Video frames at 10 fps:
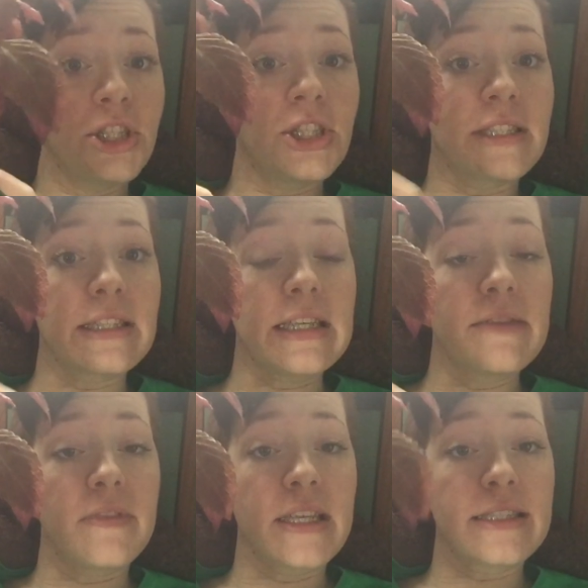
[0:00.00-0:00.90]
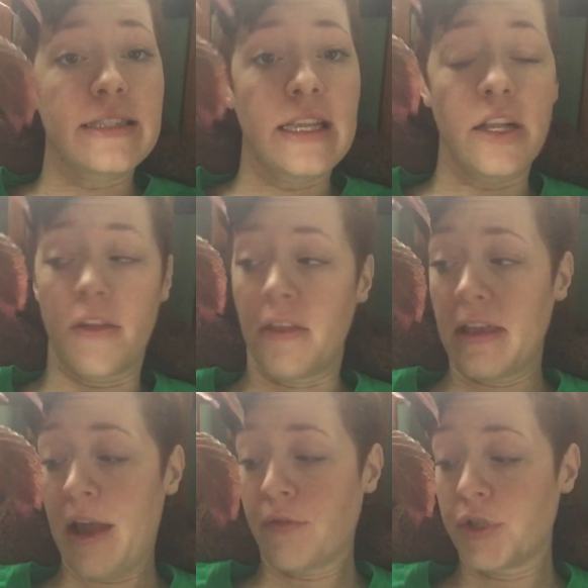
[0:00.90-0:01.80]
to just leave this sitting on the
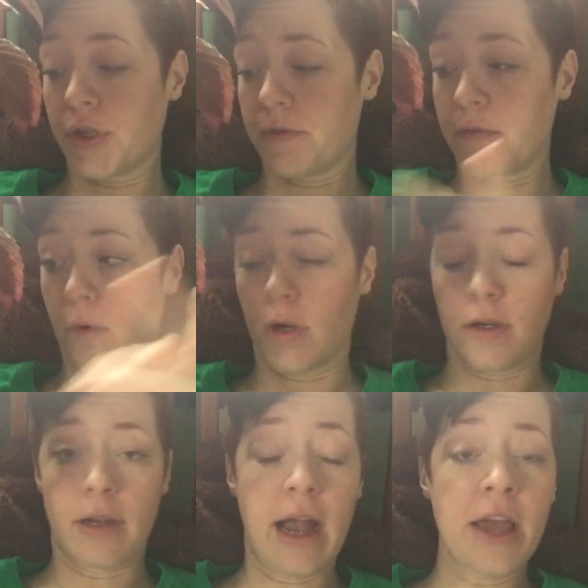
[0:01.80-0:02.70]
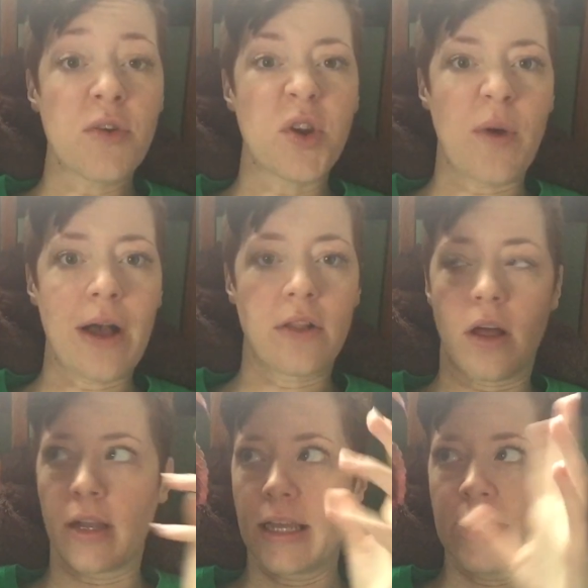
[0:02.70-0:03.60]
counter for, I don't know how
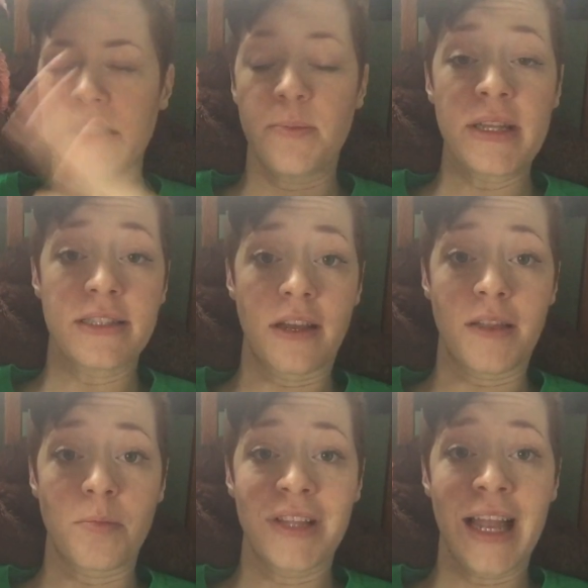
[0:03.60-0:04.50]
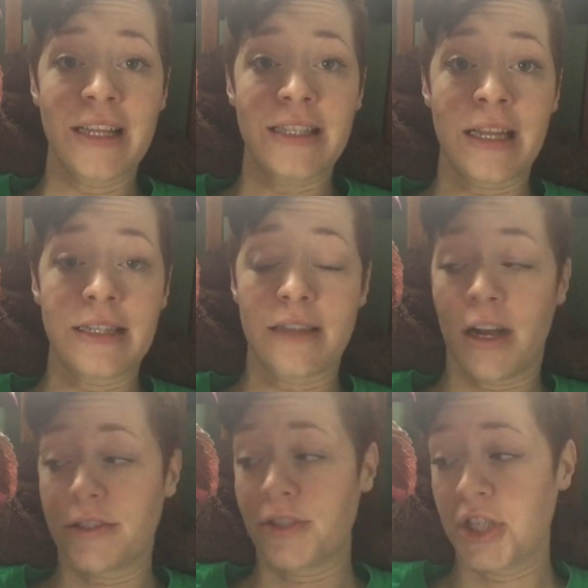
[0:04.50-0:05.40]
long, it depends on the plant and its
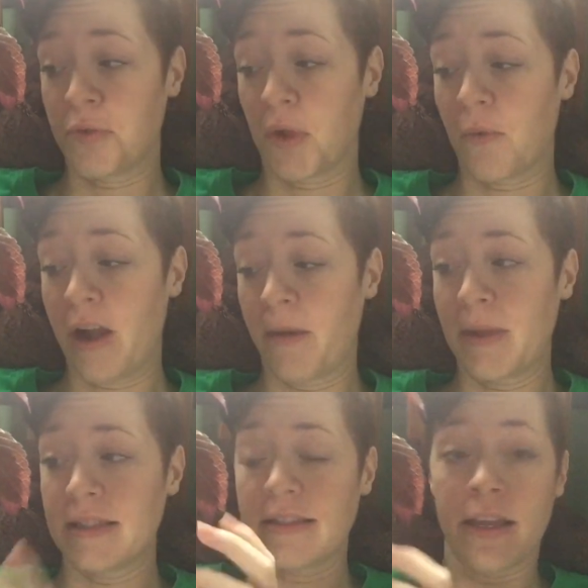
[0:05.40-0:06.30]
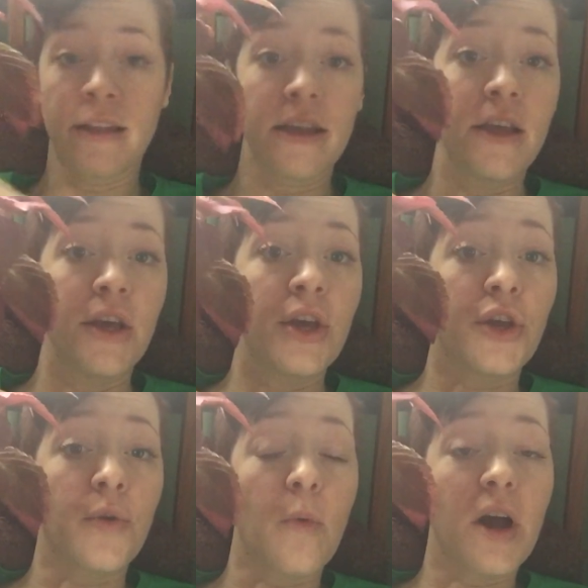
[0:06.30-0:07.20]
oxygen requirements and
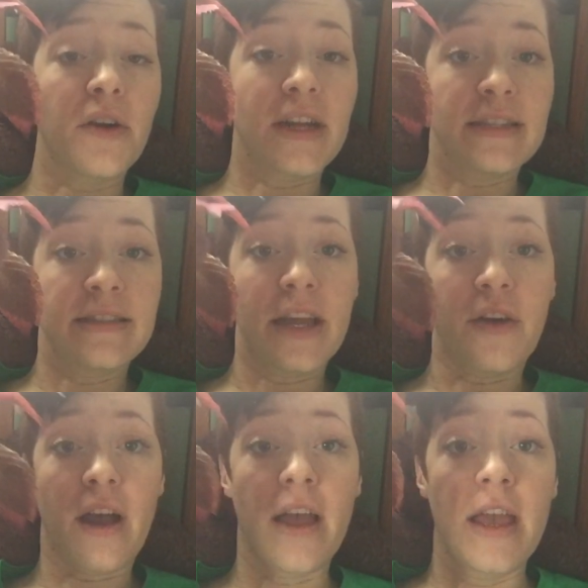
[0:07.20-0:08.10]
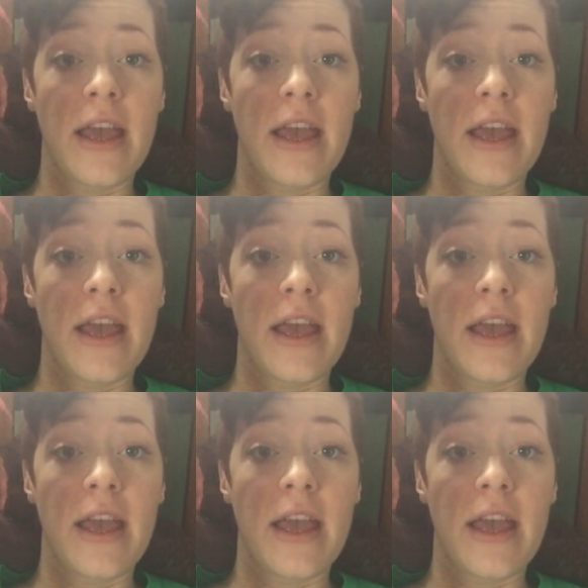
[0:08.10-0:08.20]
your water, etc.,